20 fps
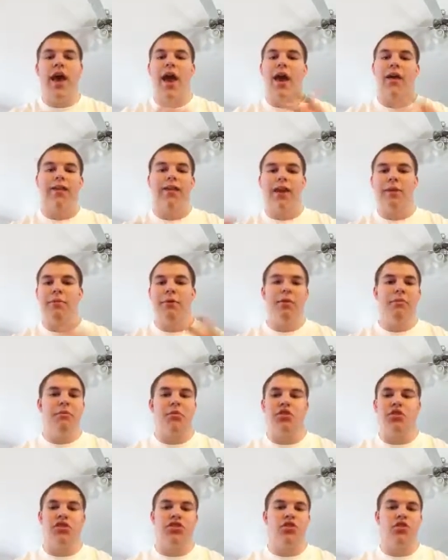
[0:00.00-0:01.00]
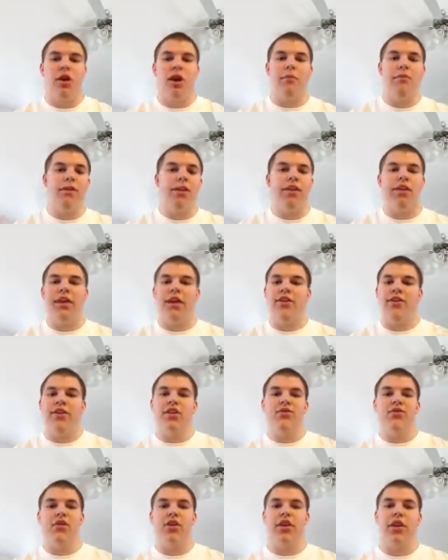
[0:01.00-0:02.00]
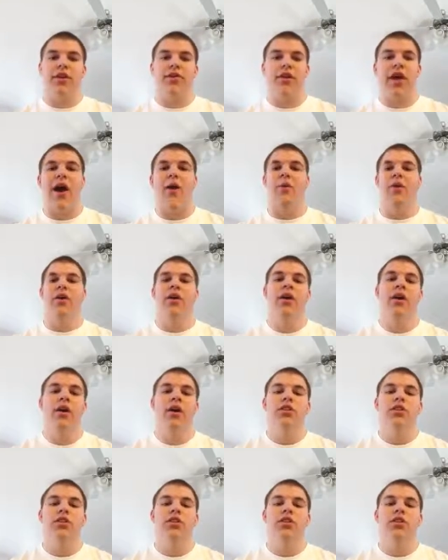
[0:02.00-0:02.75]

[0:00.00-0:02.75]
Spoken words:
And like, people are just scrambling to get this one and get that one.